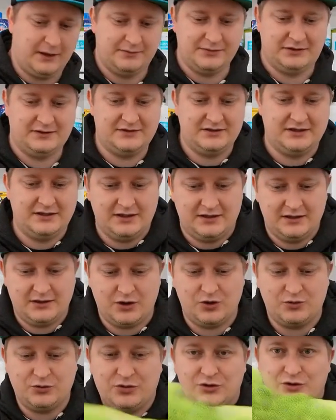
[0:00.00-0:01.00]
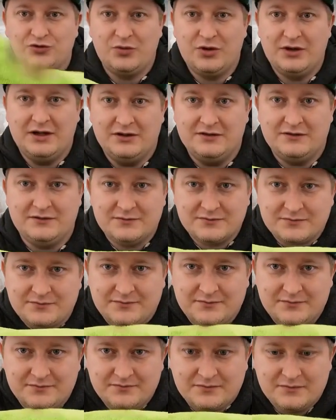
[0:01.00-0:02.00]
50 in an ultra green.
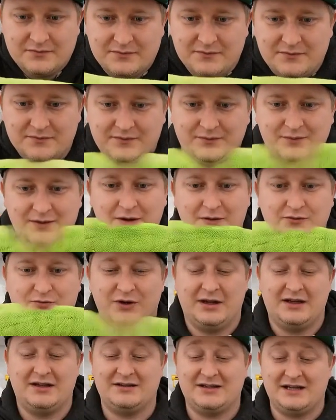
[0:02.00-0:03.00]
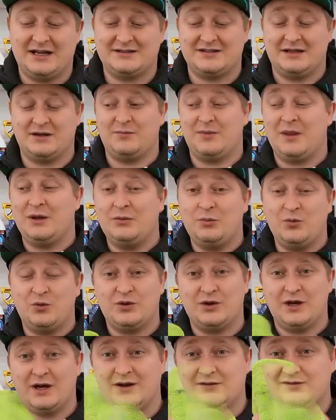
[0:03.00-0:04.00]
It really stands out much more
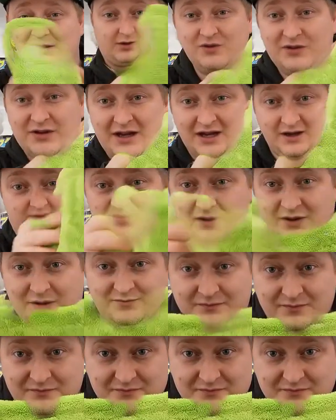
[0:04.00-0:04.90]
live than on camera.